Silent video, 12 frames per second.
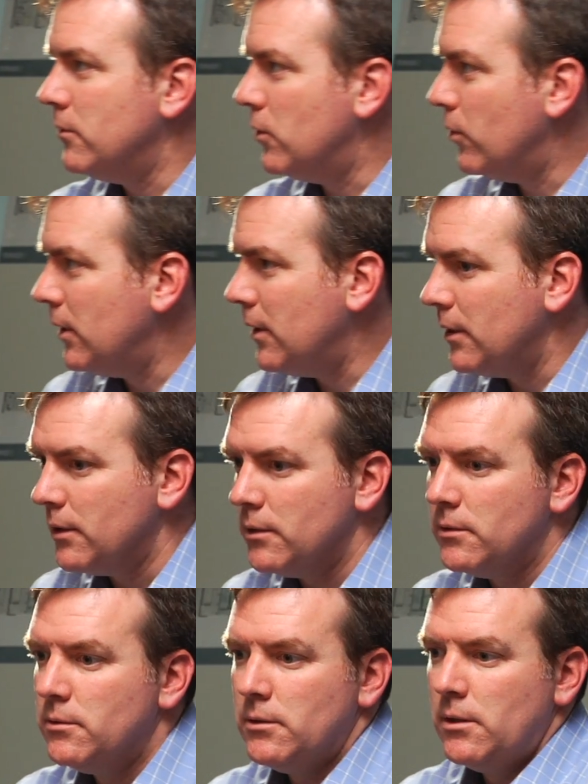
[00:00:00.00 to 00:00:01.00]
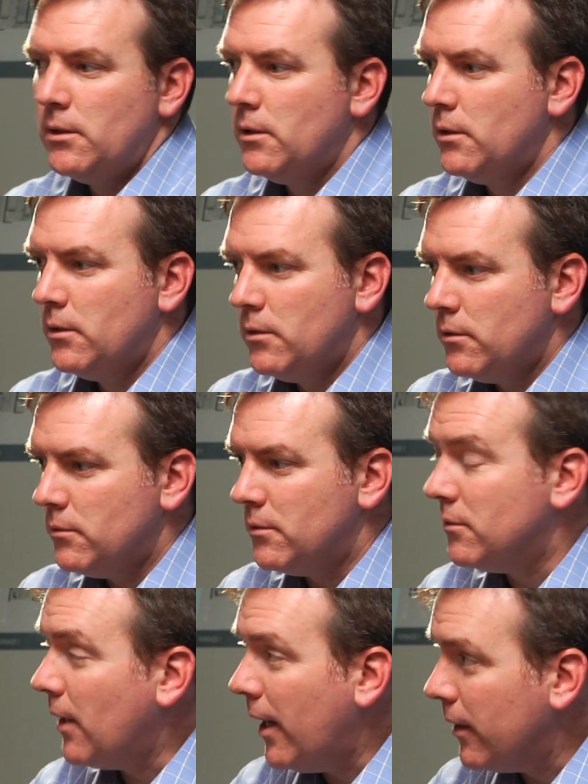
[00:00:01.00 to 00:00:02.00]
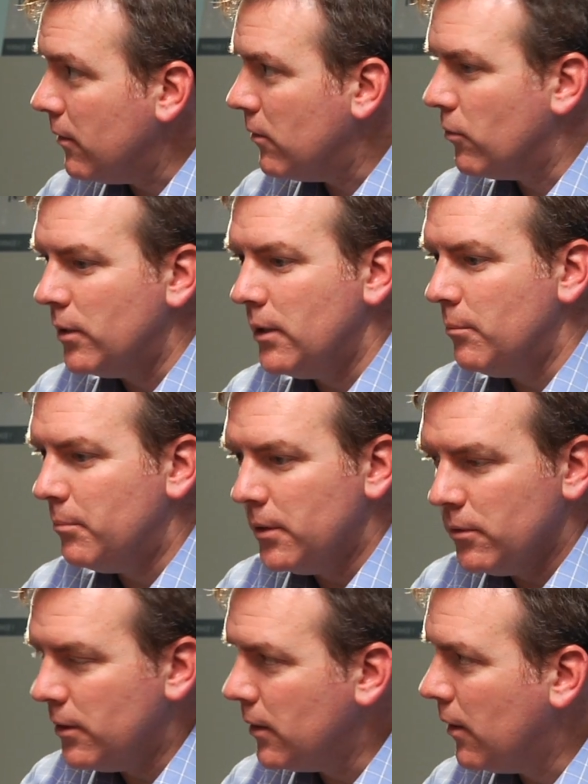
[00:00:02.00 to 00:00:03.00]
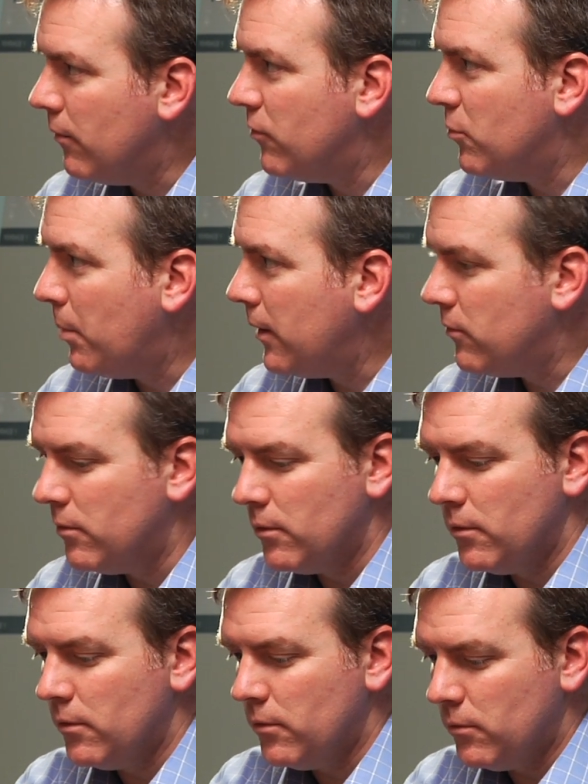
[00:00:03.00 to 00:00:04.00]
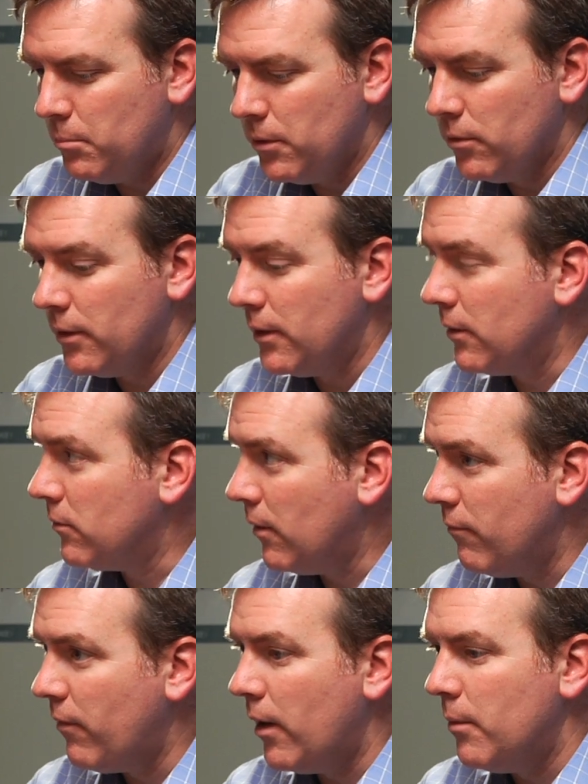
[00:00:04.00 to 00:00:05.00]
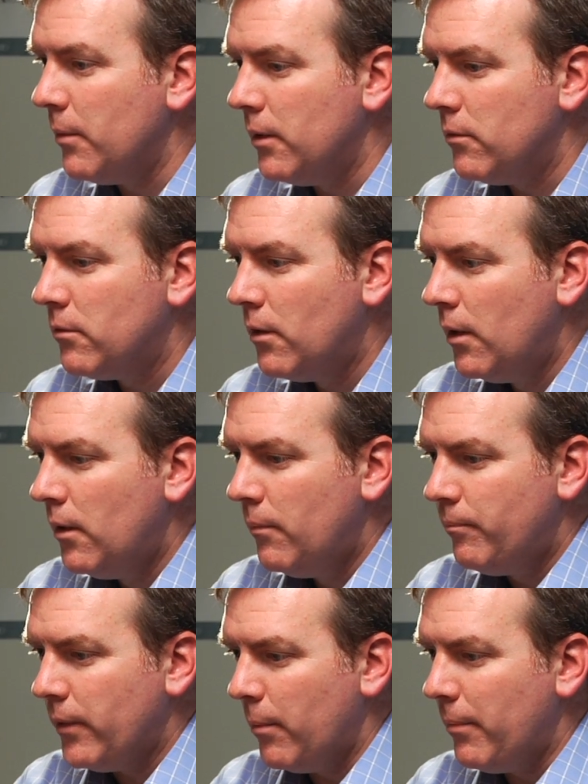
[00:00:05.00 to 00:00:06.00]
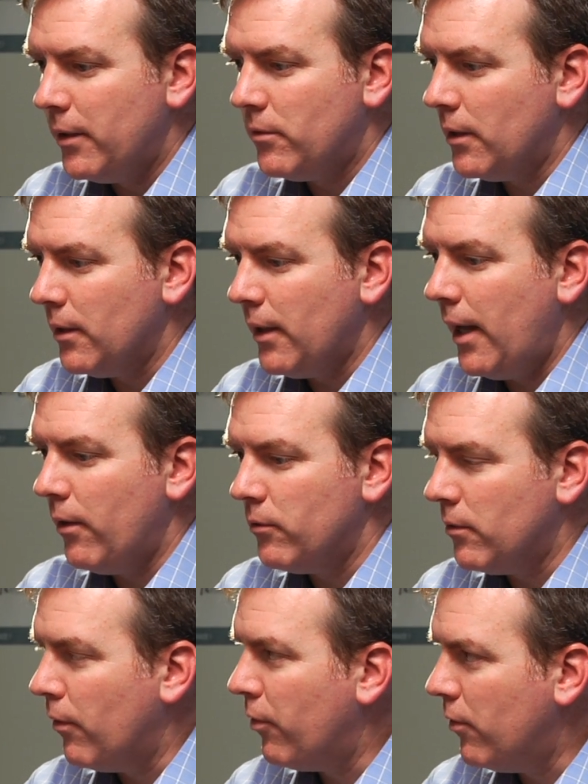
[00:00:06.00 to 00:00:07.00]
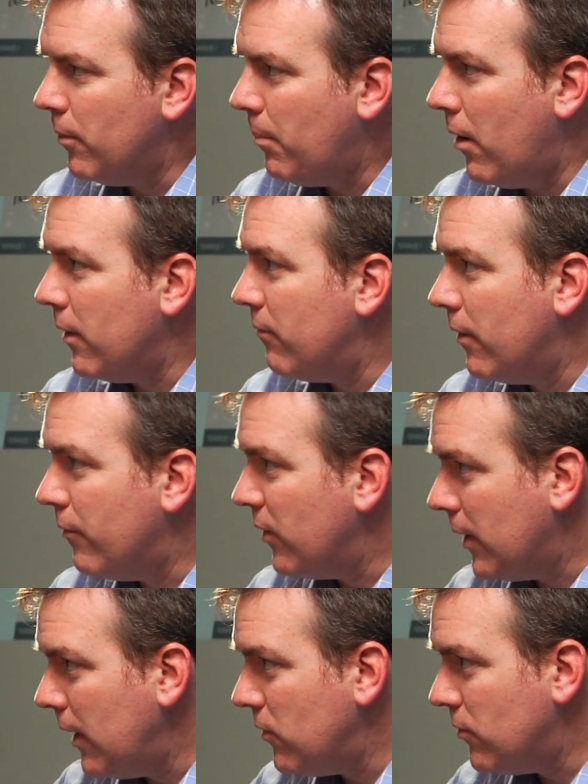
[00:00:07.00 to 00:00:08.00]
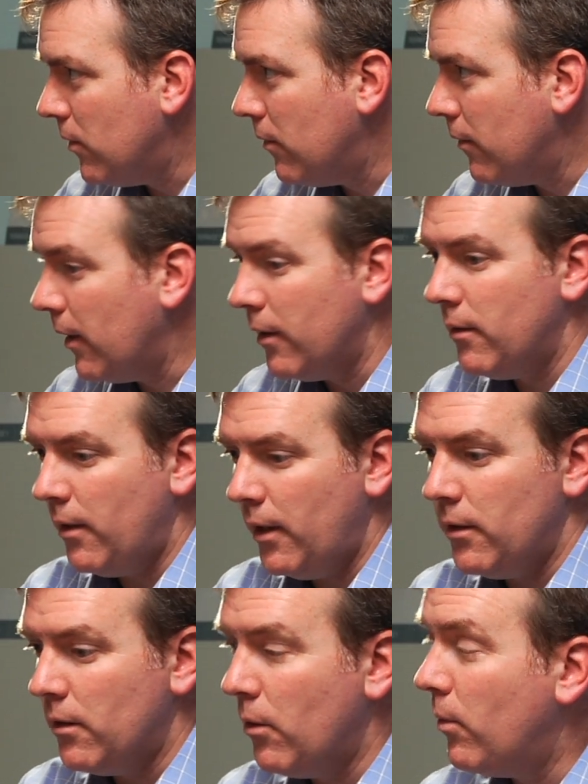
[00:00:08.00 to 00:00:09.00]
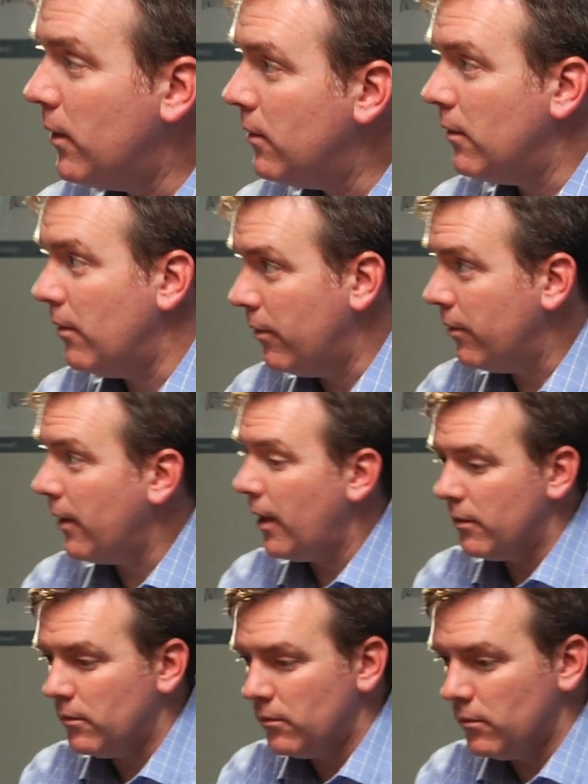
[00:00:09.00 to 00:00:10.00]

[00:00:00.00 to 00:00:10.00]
green design, green building of spaces, buildings, environments, and basically allows a third-party verification that, hey, you know what, that